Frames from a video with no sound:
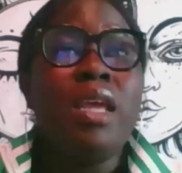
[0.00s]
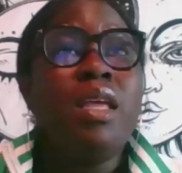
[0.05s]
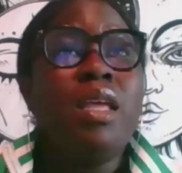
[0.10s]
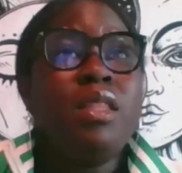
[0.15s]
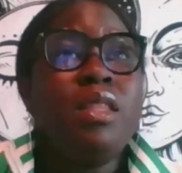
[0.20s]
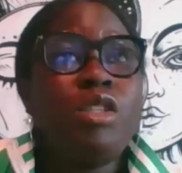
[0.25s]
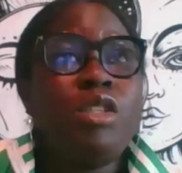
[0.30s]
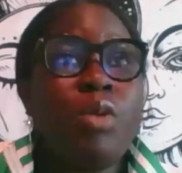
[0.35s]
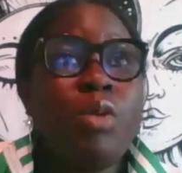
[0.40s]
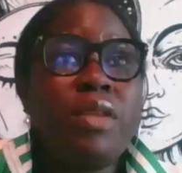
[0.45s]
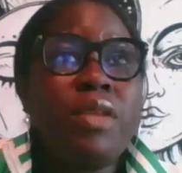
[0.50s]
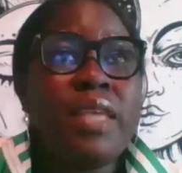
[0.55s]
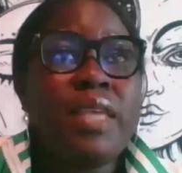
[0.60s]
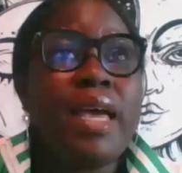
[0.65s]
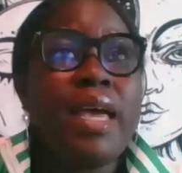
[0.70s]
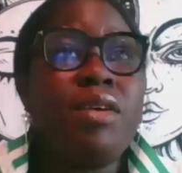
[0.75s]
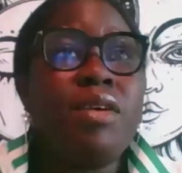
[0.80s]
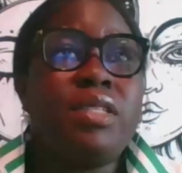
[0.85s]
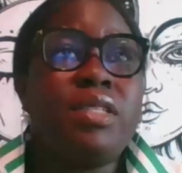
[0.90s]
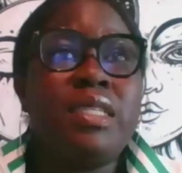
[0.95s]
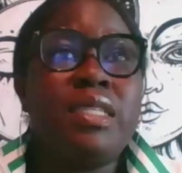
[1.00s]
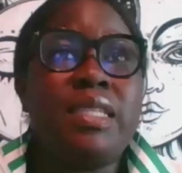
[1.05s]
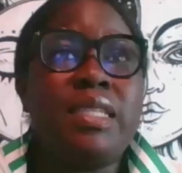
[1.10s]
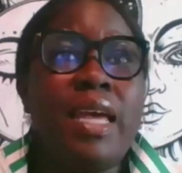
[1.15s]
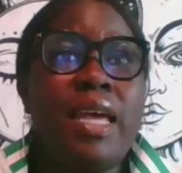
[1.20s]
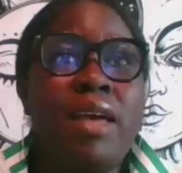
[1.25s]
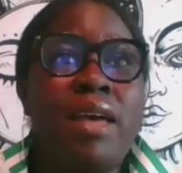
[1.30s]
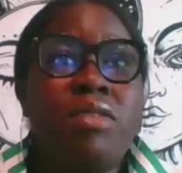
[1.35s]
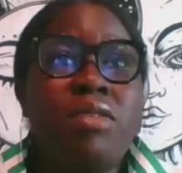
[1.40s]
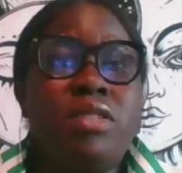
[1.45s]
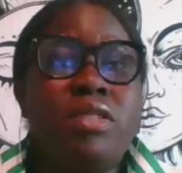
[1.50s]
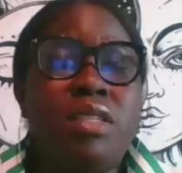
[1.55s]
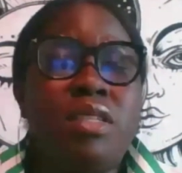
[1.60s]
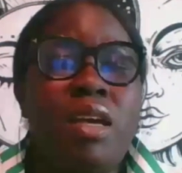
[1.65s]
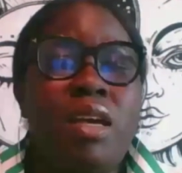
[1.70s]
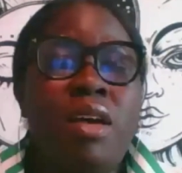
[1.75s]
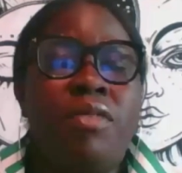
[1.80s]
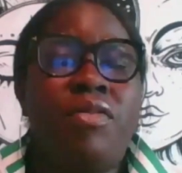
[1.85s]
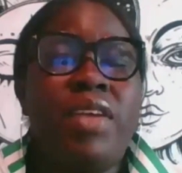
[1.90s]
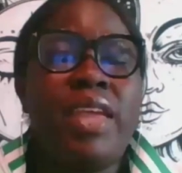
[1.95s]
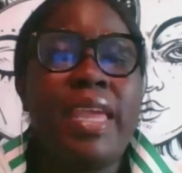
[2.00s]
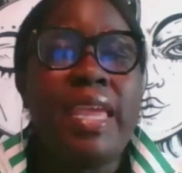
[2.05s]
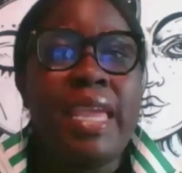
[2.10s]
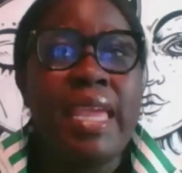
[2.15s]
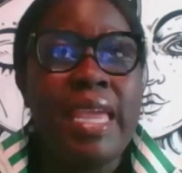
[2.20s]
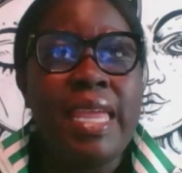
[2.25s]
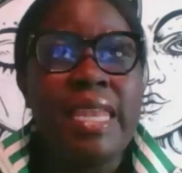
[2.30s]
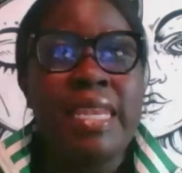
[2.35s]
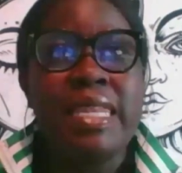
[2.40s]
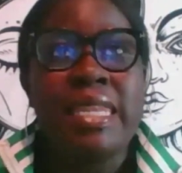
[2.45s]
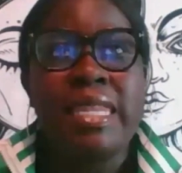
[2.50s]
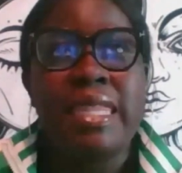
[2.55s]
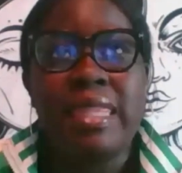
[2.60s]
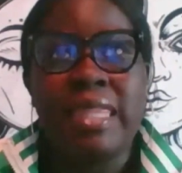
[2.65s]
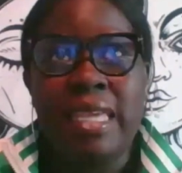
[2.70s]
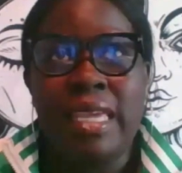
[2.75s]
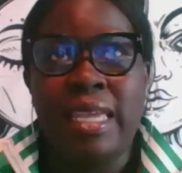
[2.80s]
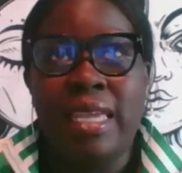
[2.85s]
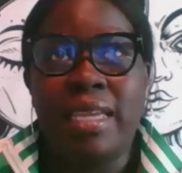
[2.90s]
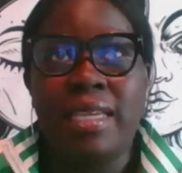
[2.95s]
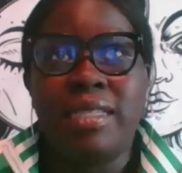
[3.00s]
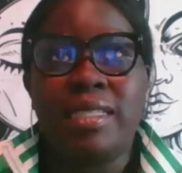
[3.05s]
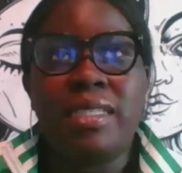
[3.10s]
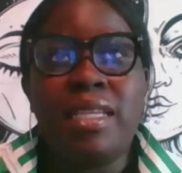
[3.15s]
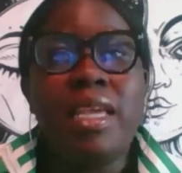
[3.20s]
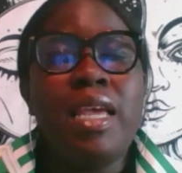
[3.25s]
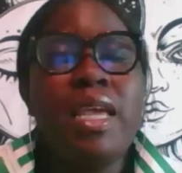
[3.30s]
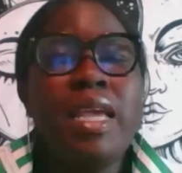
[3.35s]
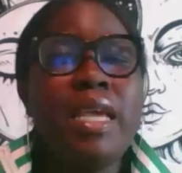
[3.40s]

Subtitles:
The 12th house is the house of hidden things.